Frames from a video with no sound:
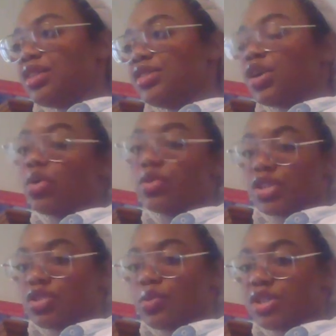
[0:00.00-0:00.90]
the old
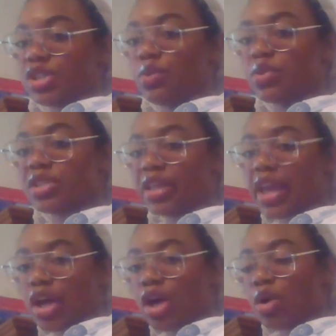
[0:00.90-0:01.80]
situation. He wants to
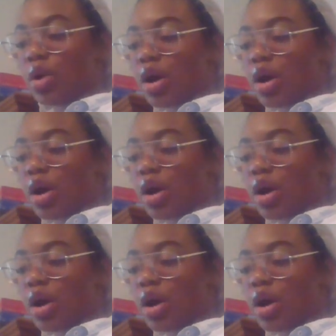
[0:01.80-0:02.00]
let go